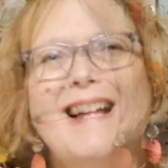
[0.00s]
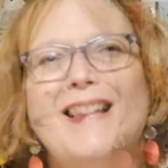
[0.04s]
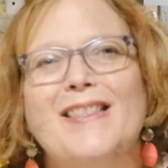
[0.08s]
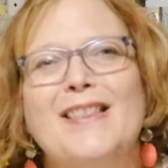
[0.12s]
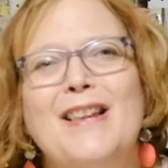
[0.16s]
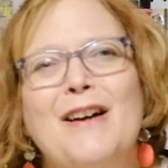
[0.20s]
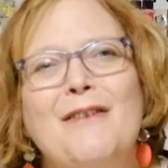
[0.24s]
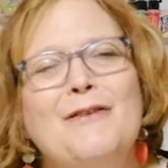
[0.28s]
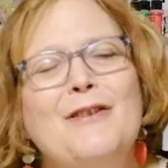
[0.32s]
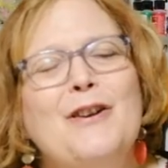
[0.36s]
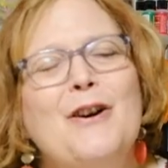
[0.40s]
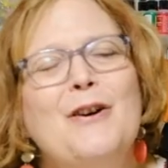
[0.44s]

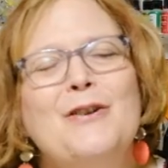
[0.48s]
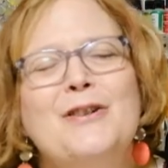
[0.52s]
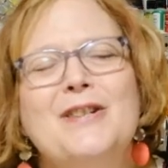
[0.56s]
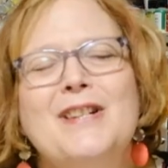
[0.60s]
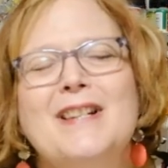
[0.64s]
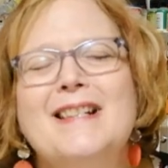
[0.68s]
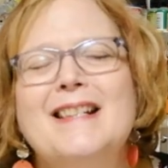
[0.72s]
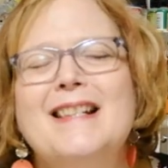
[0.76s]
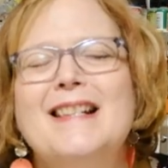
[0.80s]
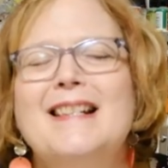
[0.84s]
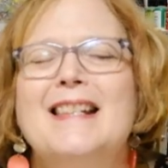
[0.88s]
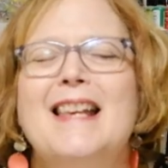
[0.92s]
Love
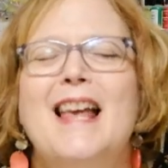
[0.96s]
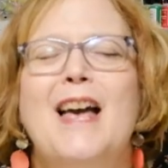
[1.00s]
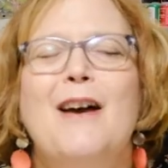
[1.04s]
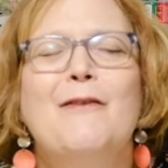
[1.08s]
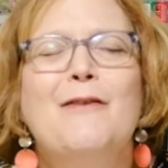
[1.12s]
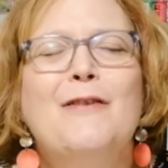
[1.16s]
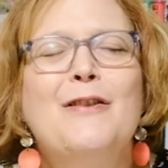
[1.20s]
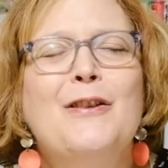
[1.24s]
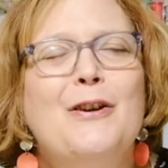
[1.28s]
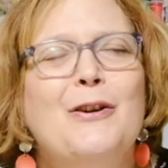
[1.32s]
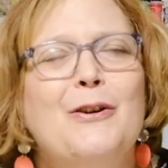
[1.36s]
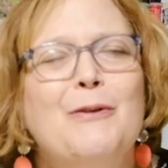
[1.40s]
Notions is
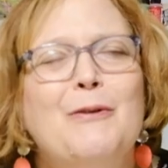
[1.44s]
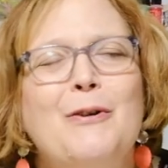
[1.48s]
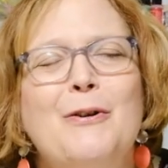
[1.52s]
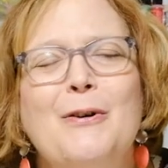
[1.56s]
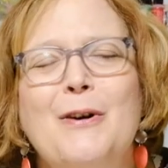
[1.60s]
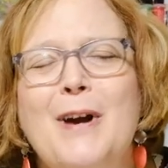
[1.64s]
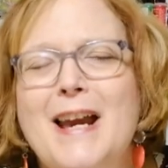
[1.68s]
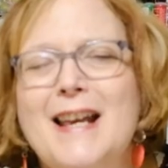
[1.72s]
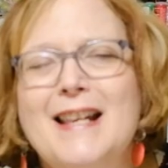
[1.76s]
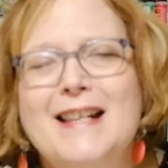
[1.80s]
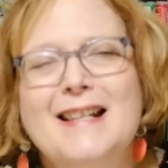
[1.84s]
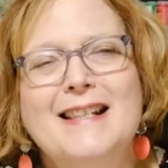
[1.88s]
having their
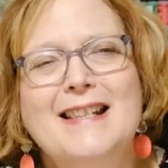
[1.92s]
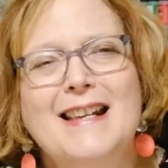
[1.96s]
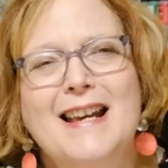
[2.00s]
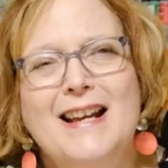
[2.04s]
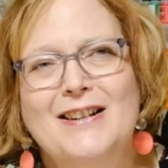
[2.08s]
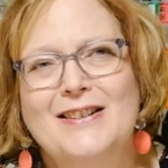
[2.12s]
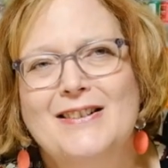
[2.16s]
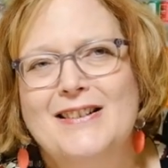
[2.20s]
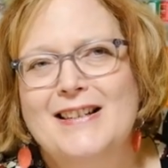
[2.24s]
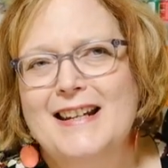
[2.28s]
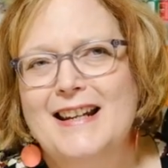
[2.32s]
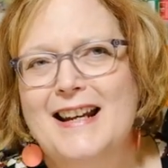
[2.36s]
great
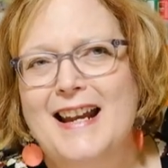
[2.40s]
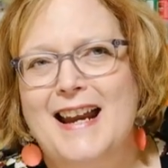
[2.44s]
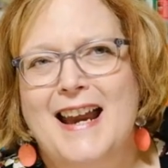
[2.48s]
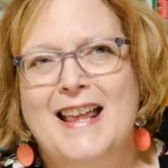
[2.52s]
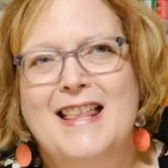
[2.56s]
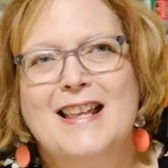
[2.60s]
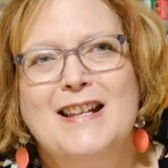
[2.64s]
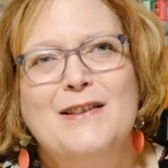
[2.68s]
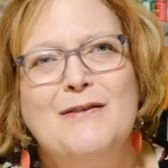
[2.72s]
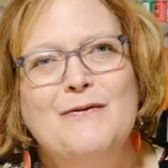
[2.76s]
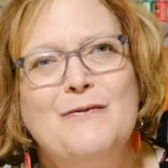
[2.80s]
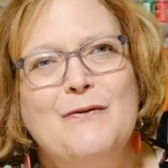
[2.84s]
sale today.
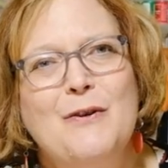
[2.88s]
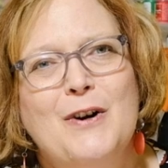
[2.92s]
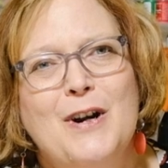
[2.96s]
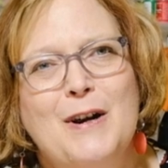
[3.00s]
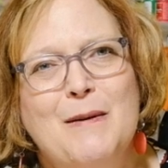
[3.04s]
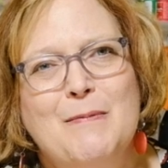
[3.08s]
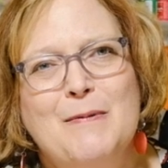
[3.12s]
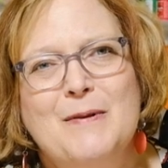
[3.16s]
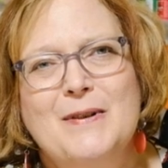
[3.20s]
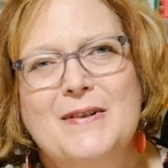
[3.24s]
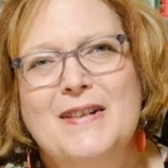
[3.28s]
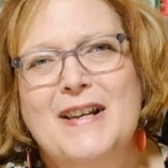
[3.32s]
It's
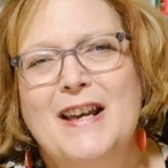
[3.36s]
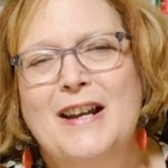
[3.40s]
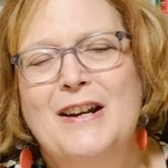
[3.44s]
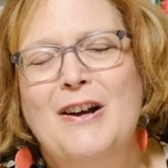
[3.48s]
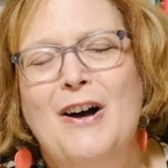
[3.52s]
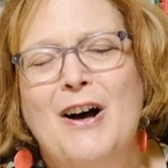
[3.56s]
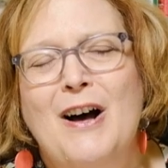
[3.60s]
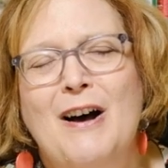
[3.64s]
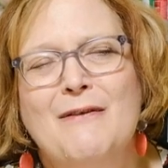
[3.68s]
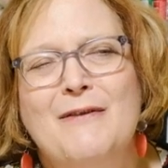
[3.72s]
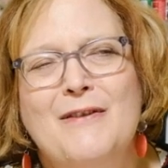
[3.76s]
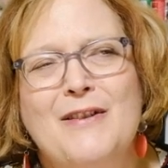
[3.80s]
40%
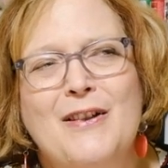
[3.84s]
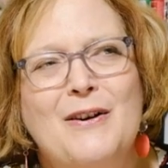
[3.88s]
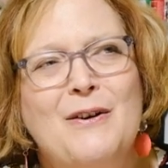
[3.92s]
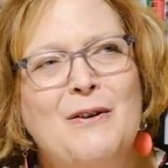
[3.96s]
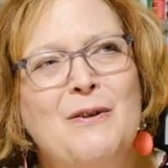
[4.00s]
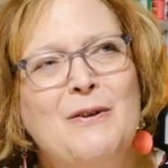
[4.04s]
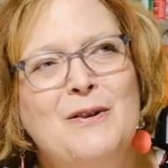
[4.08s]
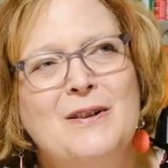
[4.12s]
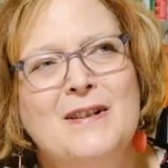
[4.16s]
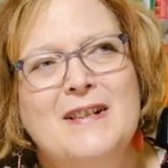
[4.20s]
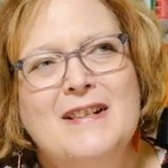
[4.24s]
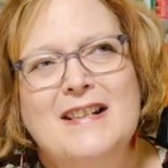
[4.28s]
off of the
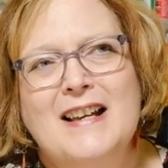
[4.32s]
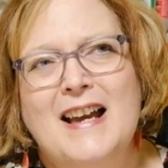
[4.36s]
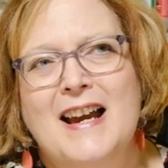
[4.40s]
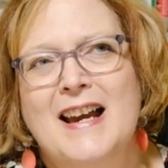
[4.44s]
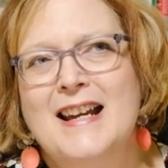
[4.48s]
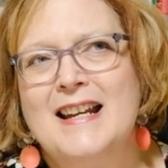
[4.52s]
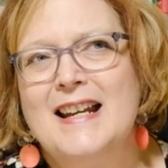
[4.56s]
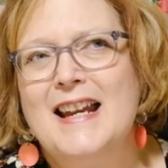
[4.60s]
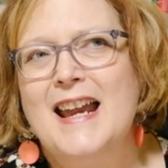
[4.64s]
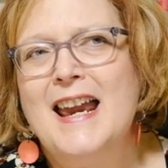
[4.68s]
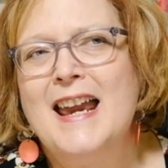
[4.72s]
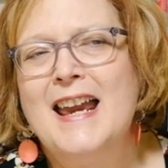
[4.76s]
whole
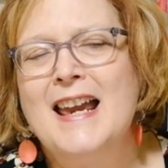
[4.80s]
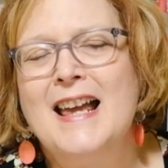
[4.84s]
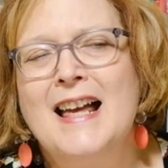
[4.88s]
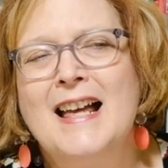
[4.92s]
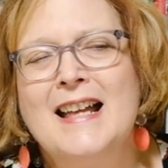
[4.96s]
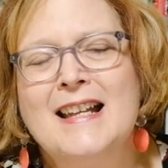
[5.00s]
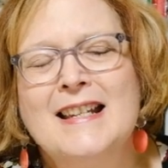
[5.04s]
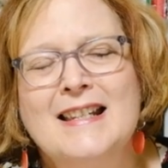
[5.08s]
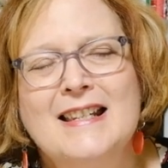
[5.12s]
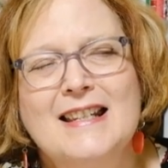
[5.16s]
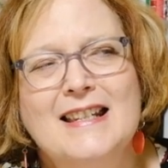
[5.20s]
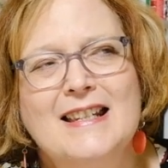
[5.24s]
site
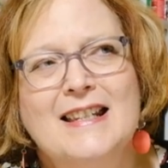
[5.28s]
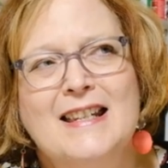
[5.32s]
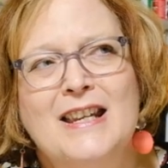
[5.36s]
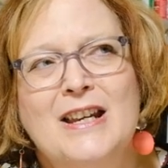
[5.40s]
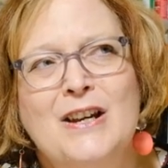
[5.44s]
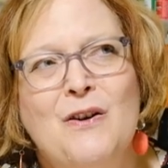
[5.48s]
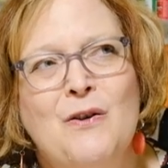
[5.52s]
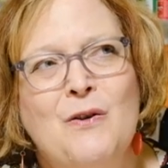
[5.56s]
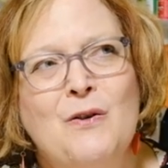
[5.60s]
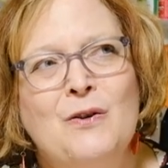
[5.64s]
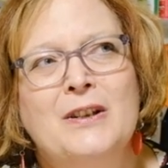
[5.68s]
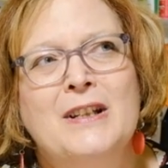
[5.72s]
and
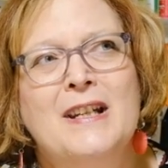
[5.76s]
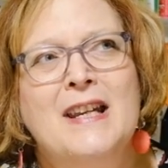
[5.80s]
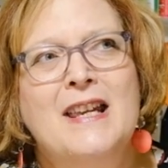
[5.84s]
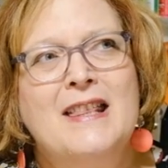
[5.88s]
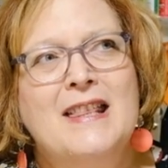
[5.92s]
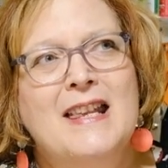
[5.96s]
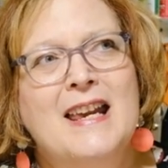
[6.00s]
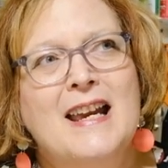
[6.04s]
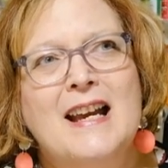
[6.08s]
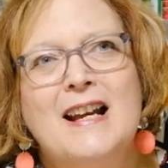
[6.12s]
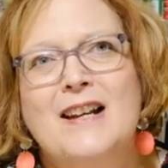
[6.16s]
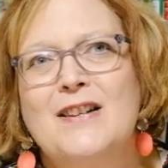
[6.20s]
the only
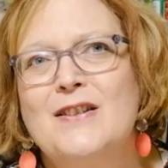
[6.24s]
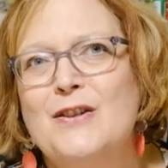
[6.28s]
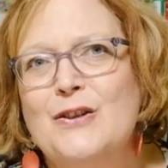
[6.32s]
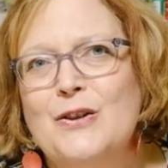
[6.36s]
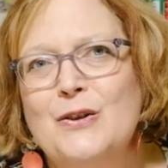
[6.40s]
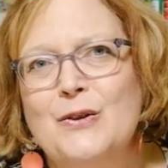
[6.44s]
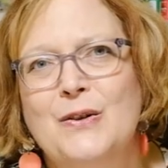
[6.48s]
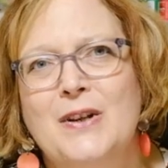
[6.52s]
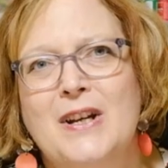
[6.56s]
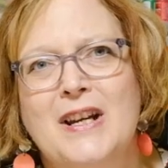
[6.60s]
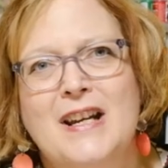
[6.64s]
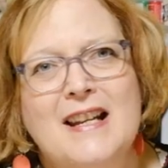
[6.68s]
thing
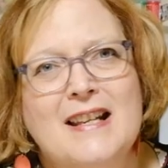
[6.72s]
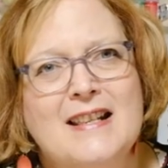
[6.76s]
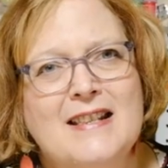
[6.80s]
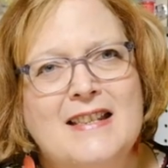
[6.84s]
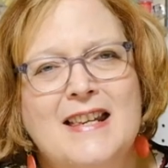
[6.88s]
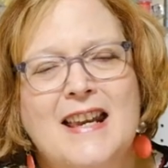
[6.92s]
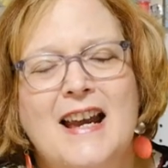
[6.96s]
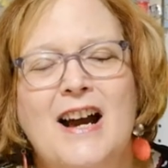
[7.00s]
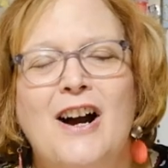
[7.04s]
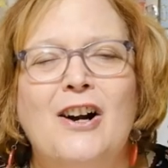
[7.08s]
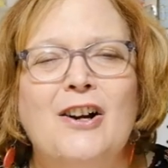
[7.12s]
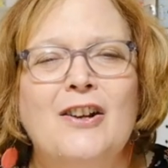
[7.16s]
excluded is
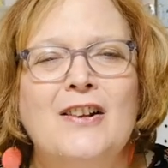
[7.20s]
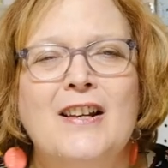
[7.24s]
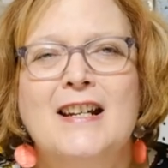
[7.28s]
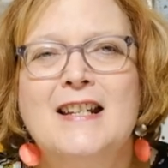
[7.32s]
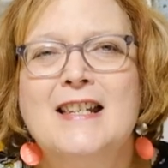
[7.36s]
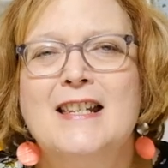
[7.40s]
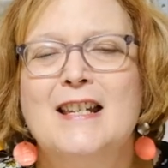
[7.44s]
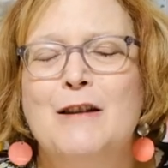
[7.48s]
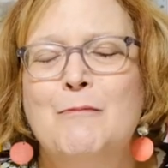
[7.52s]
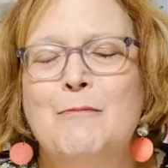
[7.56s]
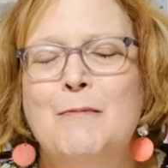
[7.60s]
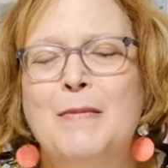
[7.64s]
the
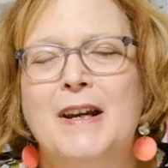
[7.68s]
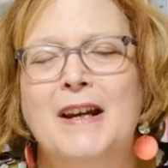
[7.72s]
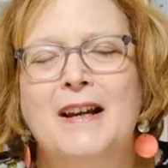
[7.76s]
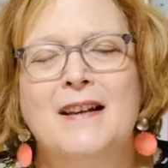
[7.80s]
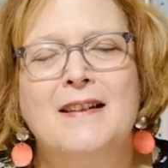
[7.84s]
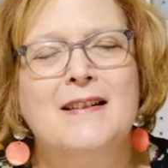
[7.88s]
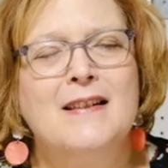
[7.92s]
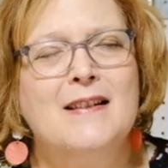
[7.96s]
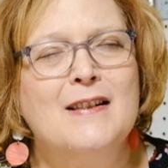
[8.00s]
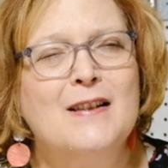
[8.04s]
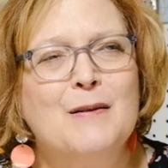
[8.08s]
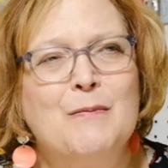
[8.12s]
Arlington
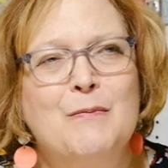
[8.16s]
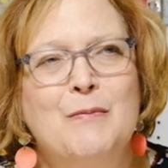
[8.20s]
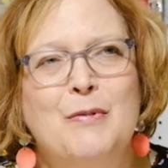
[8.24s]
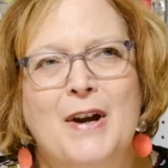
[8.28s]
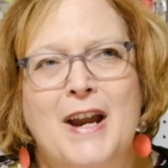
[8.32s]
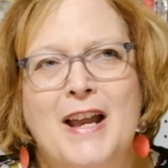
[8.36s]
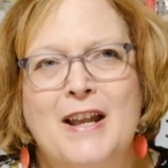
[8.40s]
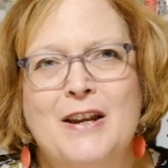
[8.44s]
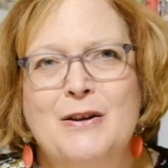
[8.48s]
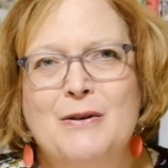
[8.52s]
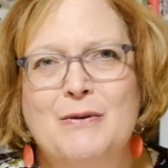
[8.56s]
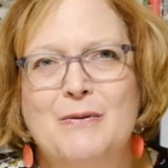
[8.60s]
because it's a
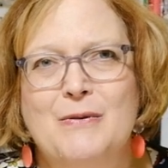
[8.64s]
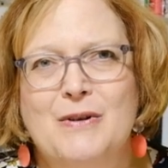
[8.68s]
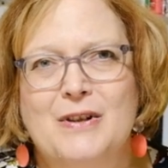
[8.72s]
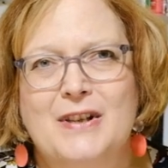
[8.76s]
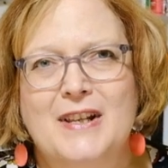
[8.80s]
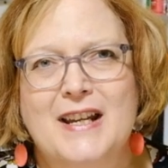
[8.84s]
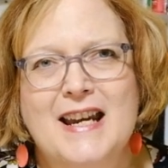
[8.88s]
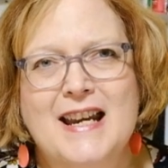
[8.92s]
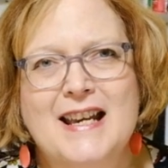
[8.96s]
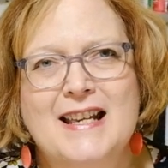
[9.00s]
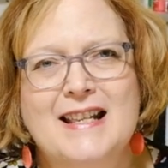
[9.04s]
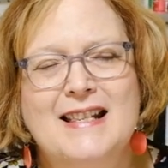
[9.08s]
brand new
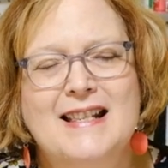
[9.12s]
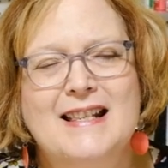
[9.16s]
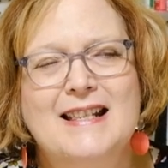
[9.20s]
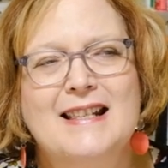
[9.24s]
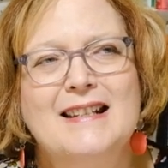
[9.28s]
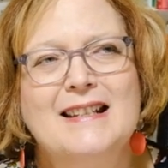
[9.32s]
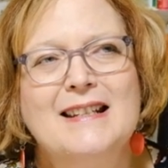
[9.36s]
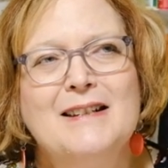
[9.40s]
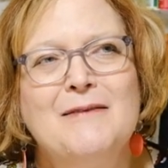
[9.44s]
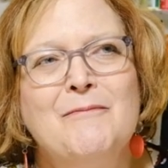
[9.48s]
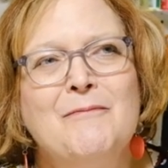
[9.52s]
release.